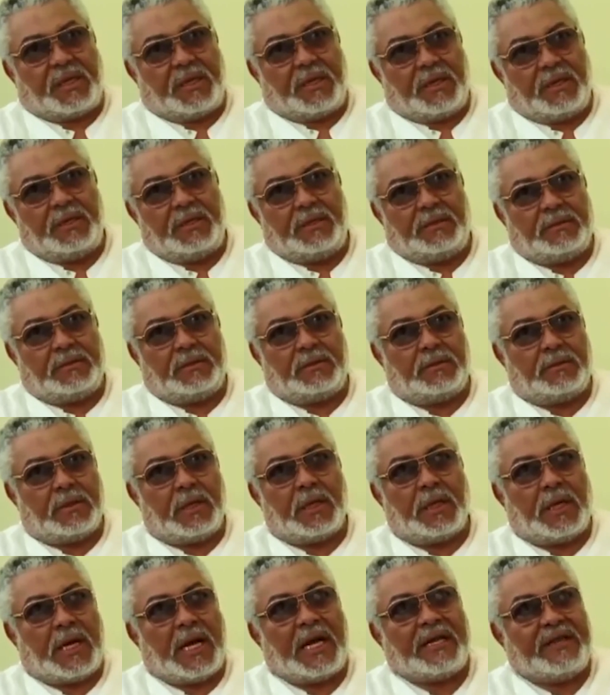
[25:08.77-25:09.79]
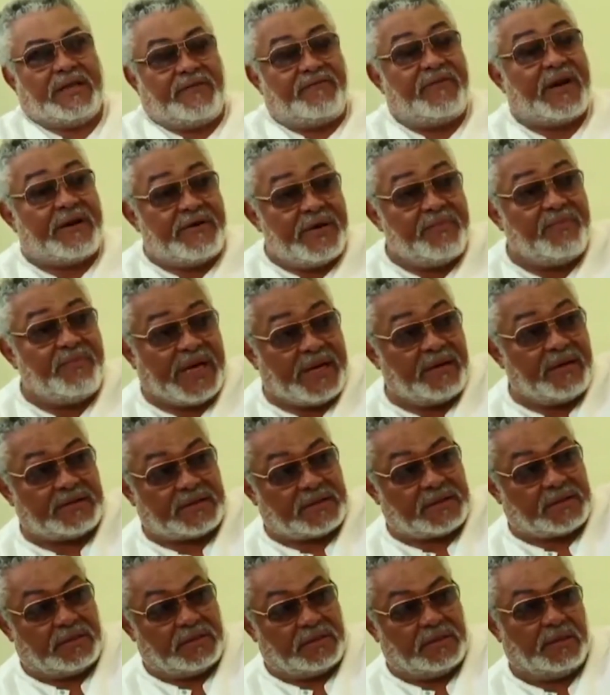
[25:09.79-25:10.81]
at the very
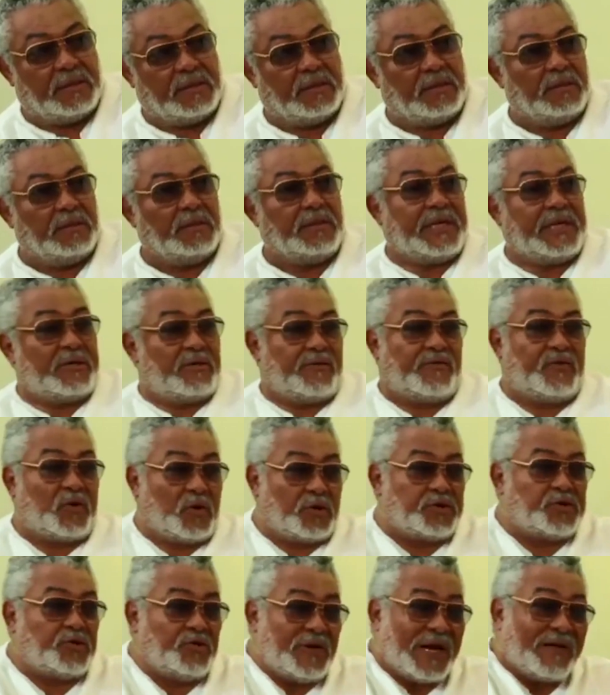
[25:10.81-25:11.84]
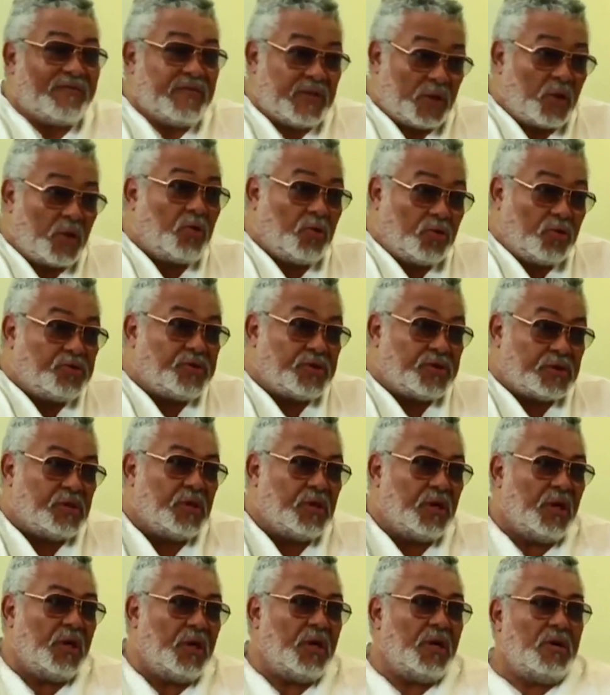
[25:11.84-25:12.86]
best. Then, of course, you have those
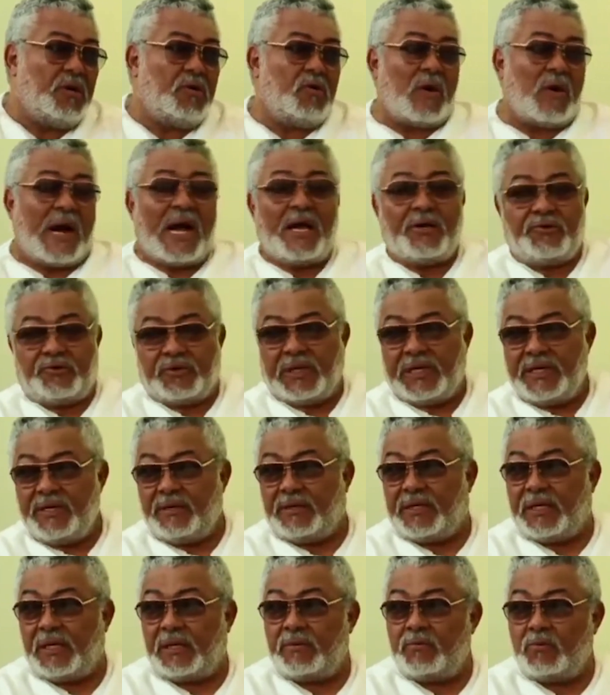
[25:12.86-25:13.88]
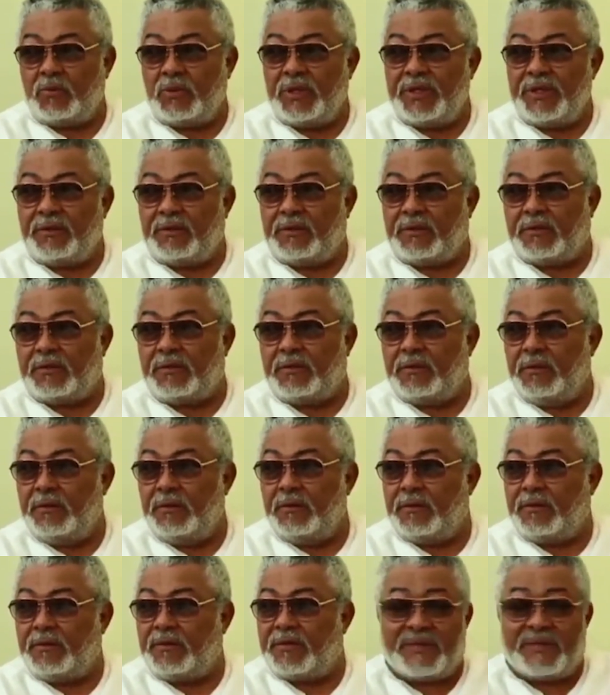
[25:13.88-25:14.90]
who actually come with
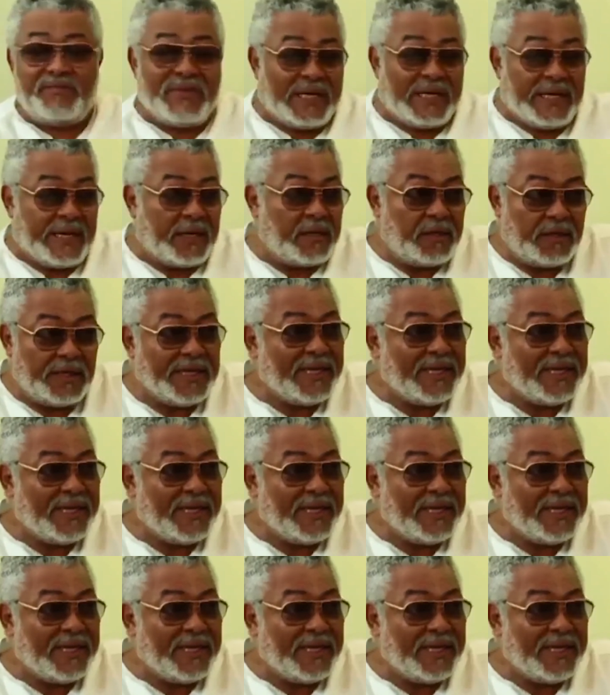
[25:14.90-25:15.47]
criminal